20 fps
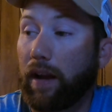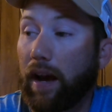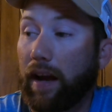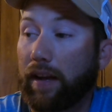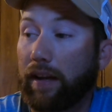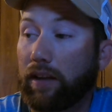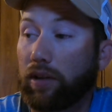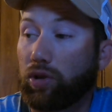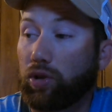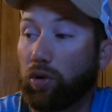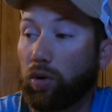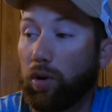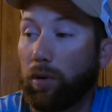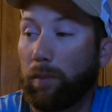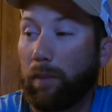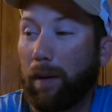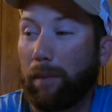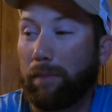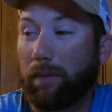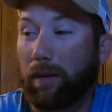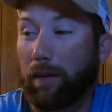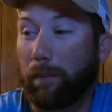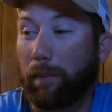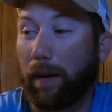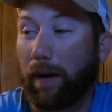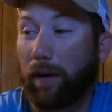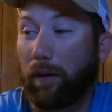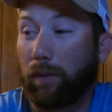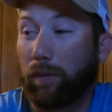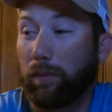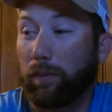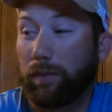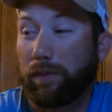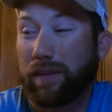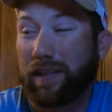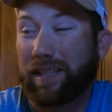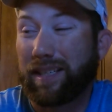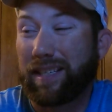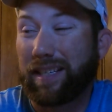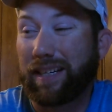I can shorten them up to about
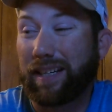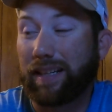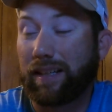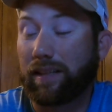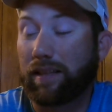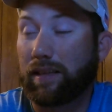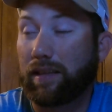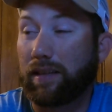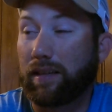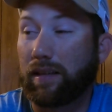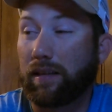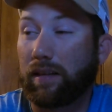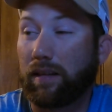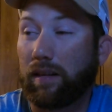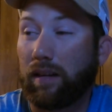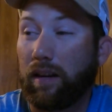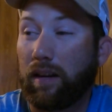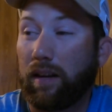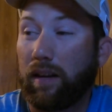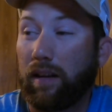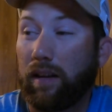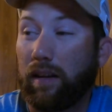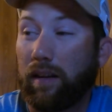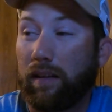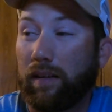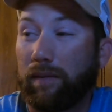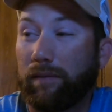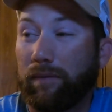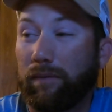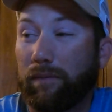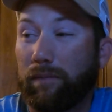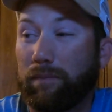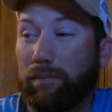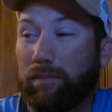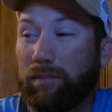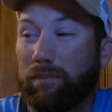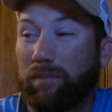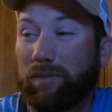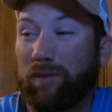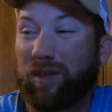6,
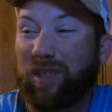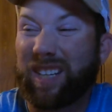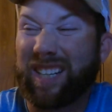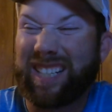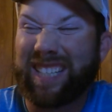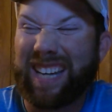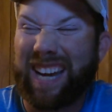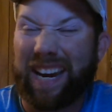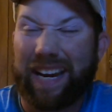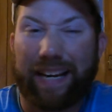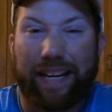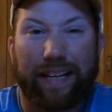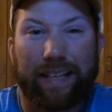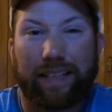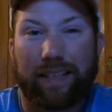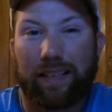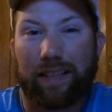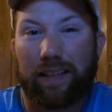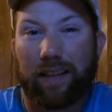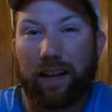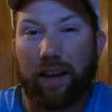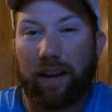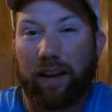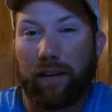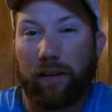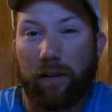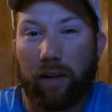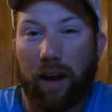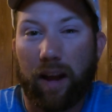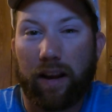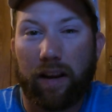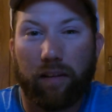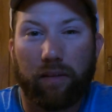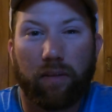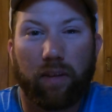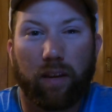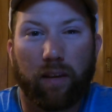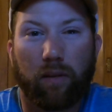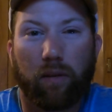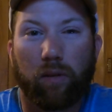8.
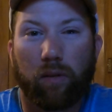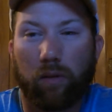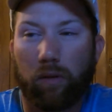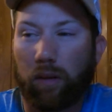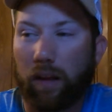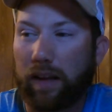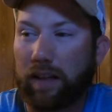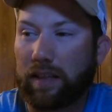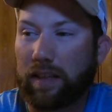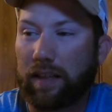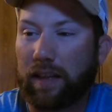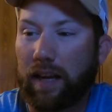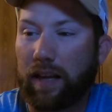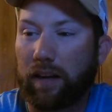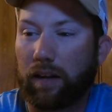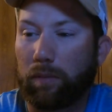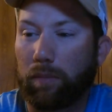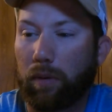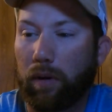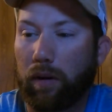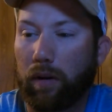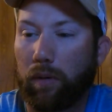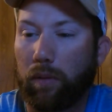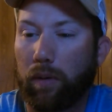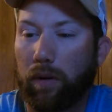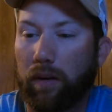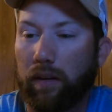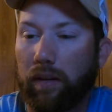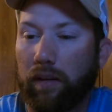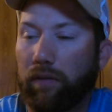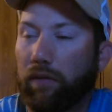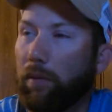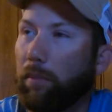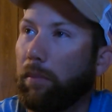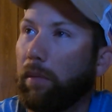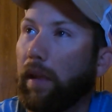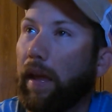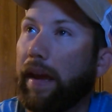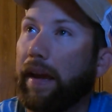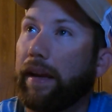Anything less than that, you probably don't want a different
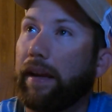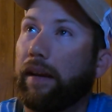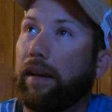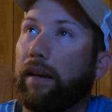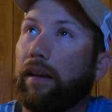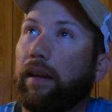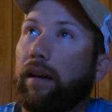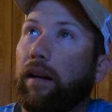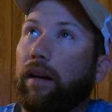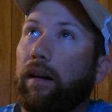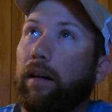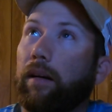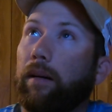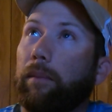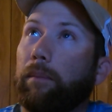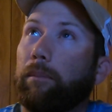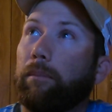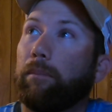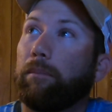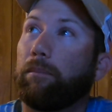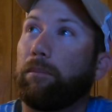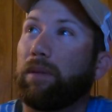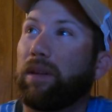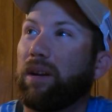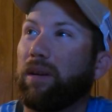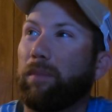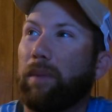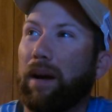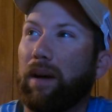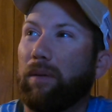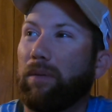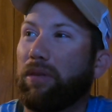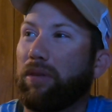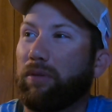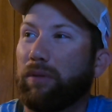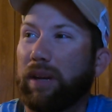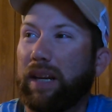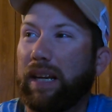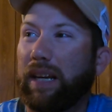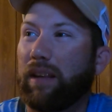blank. But they're about
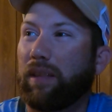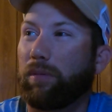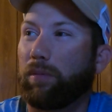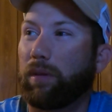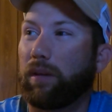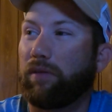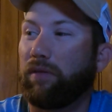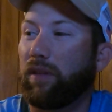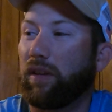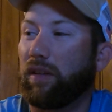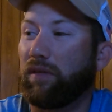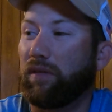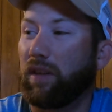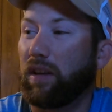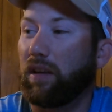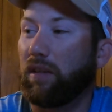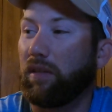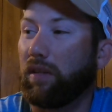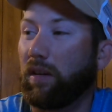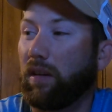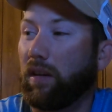$350